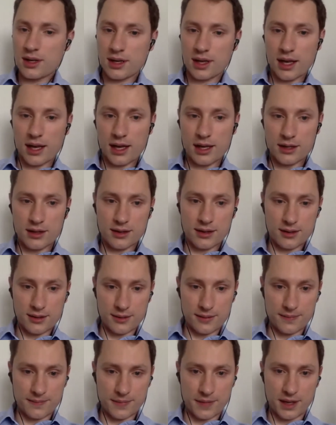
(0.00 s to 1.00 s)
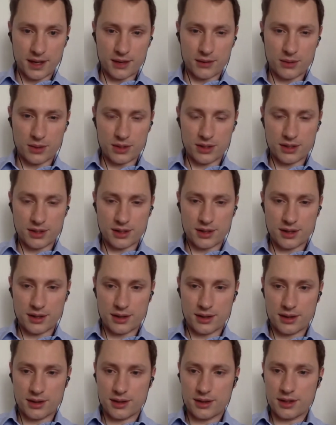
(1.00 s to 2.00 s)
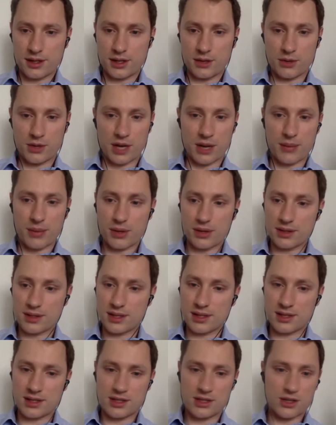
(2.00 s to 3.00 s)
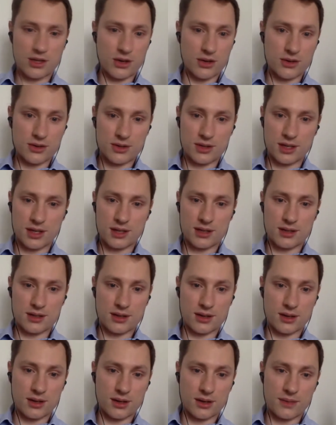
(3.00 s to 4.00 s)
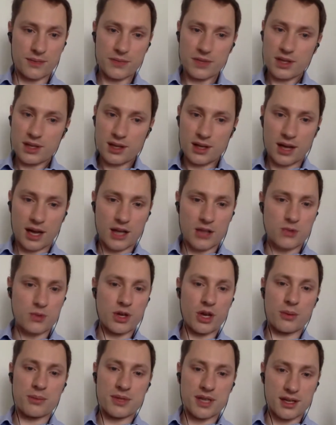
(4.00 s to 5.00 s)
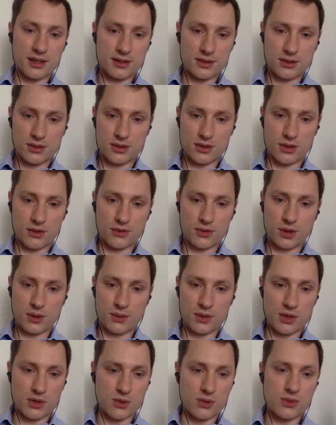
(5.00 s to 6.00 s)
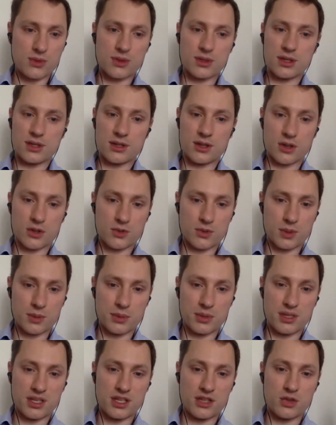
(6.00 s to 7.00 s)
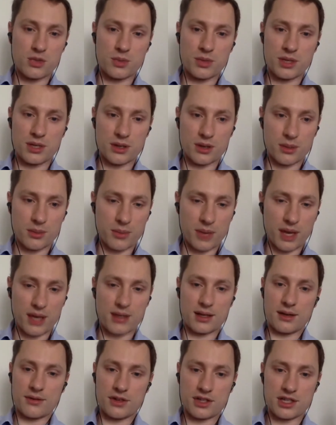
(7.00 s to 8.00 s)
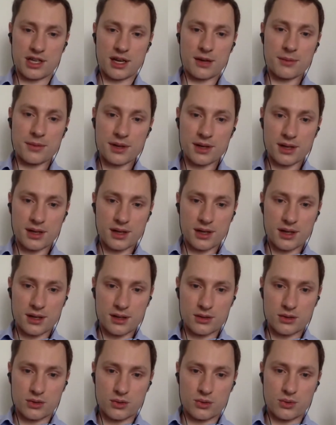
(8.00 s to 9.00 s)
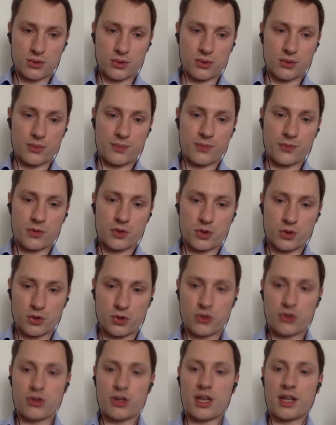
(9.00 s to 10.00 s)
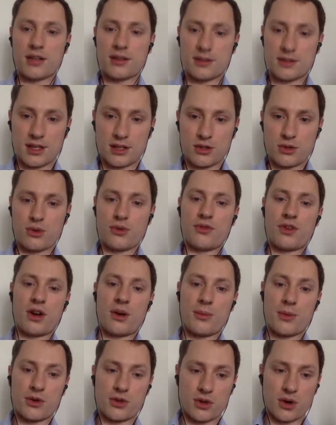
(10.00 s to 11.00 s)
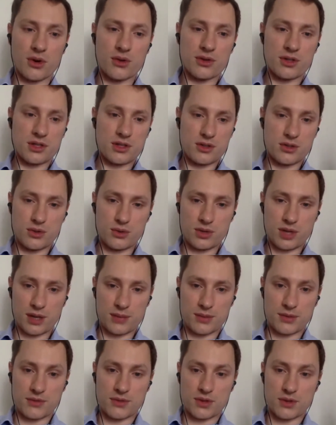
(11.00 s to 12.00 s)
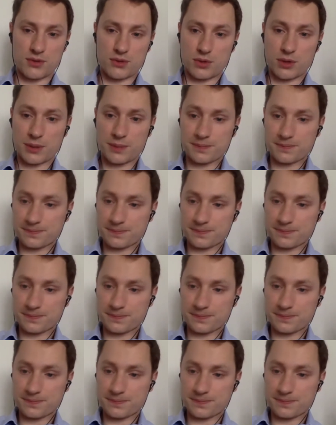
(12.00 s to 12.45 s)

and uh, and what they think will happen is that this cost is uh, as we update the software we use, this cost will be, need to be paid every time to to create secure environment on this new type of software.